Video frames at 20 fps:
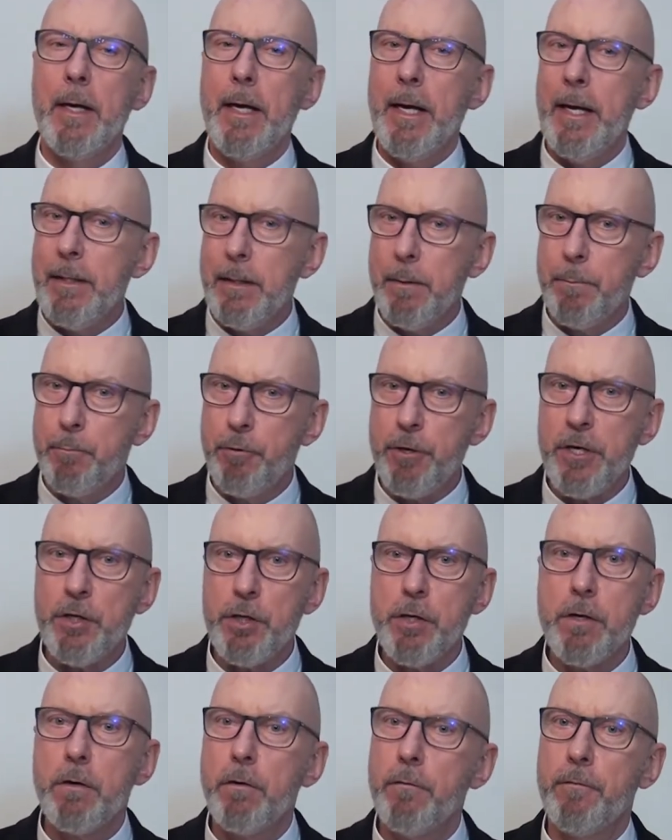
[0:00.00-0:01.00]
In the
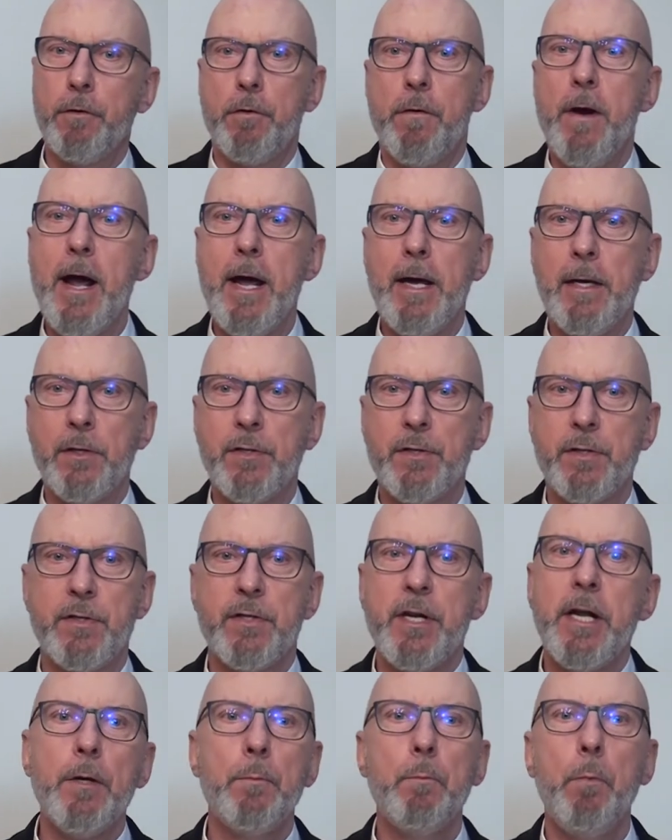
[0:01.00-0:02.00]
preaching of Christ,
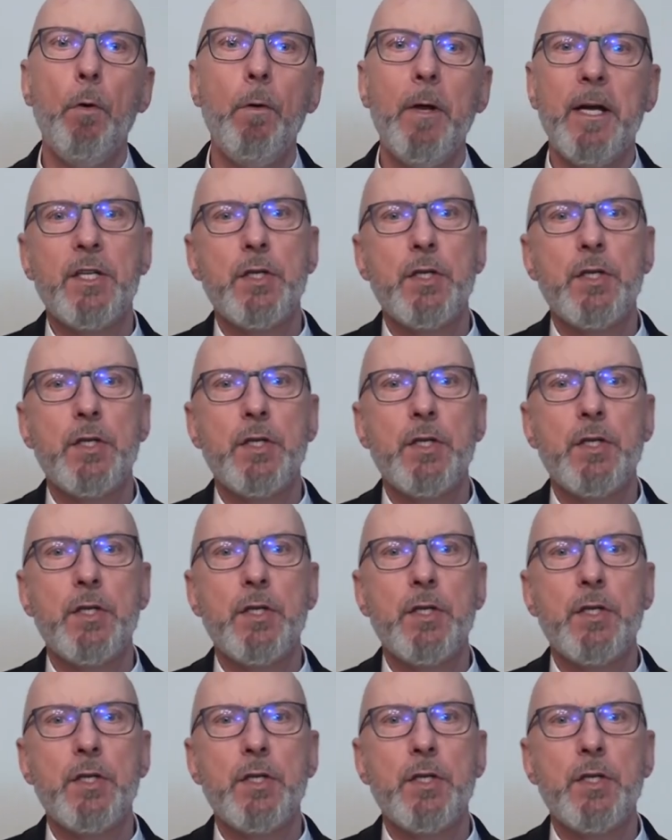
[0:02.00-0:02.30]
Saint Paul